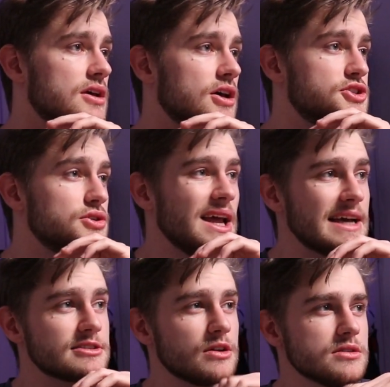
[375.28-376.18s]
A
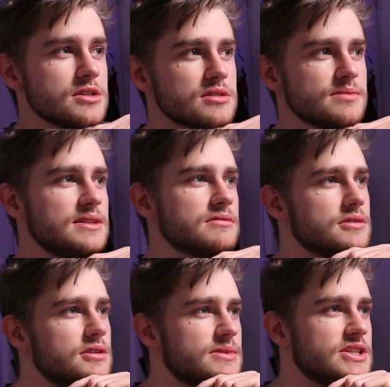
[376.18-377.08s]
deluxe ensuite
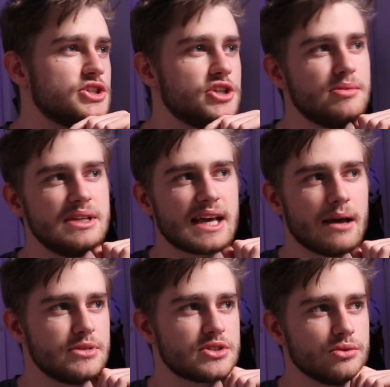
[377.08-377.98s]
room in this Jubilee
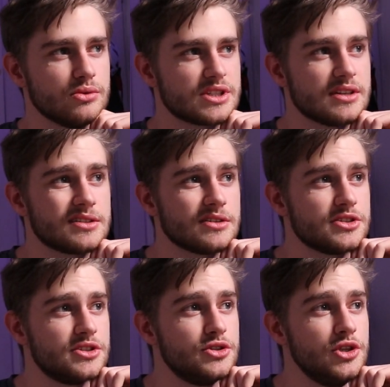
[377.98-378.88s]
campus hall is going to
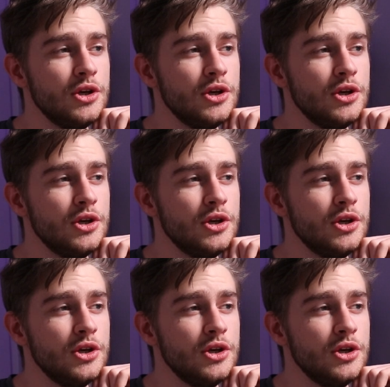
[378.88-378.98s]
cost you